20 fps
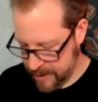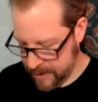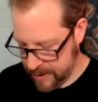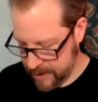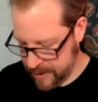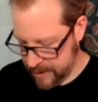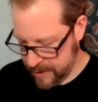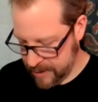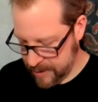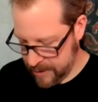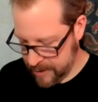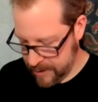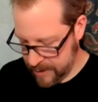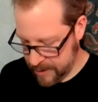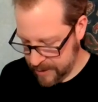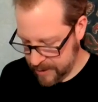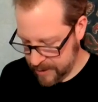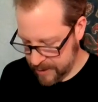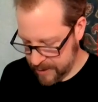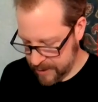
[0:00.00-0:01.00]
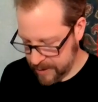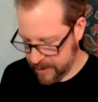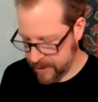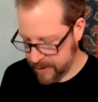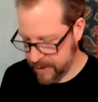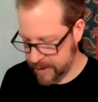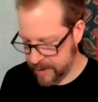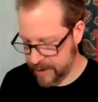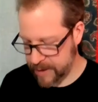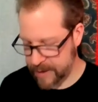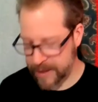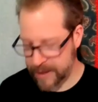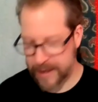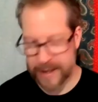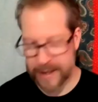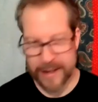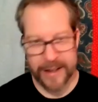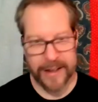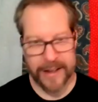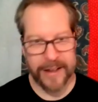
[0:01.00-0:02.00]

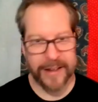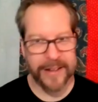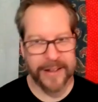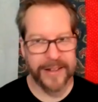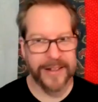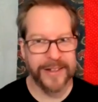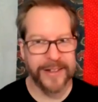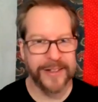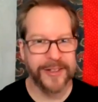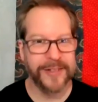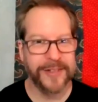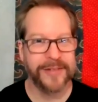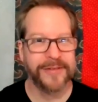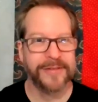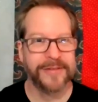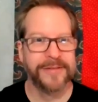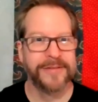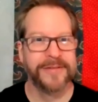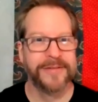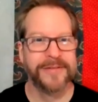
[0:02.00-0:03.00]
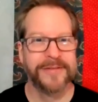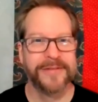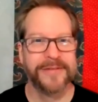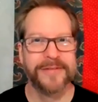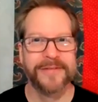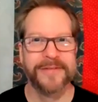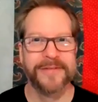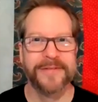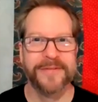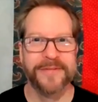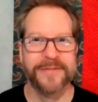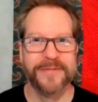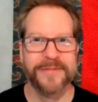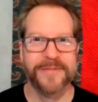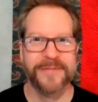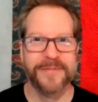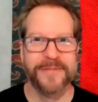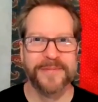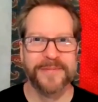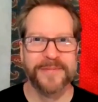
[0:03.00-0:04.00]

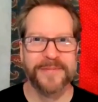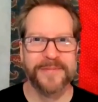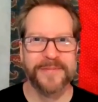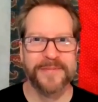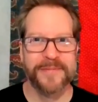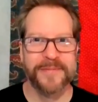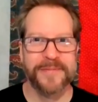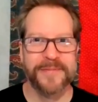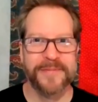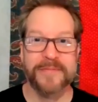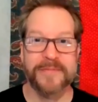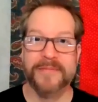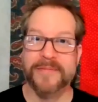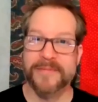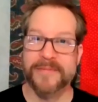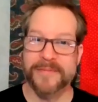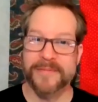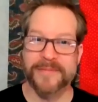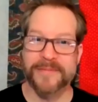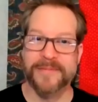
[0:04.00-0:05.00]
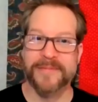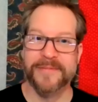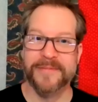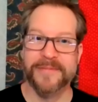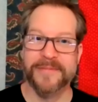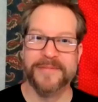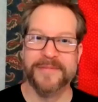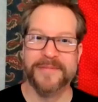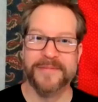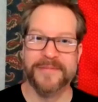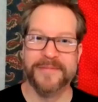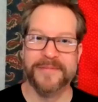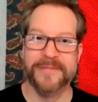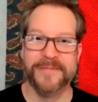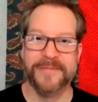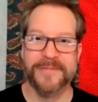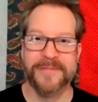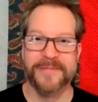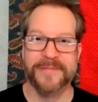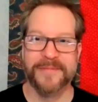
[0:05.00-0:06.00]

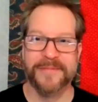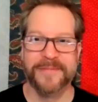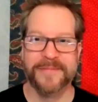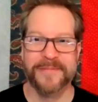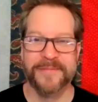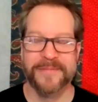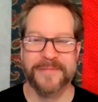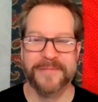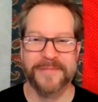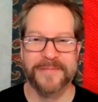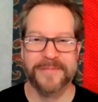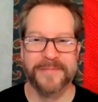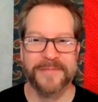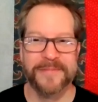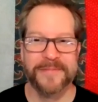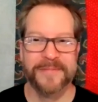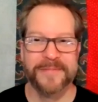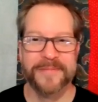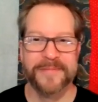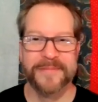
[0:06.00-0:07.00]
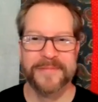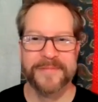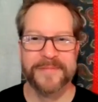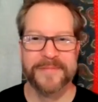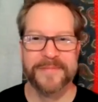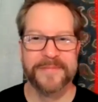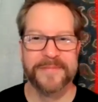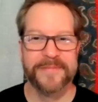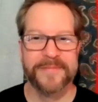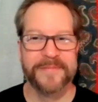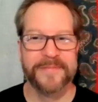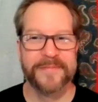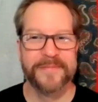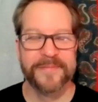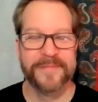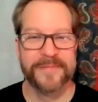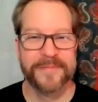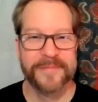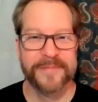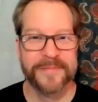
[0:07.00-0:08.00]
This person isn't speaking.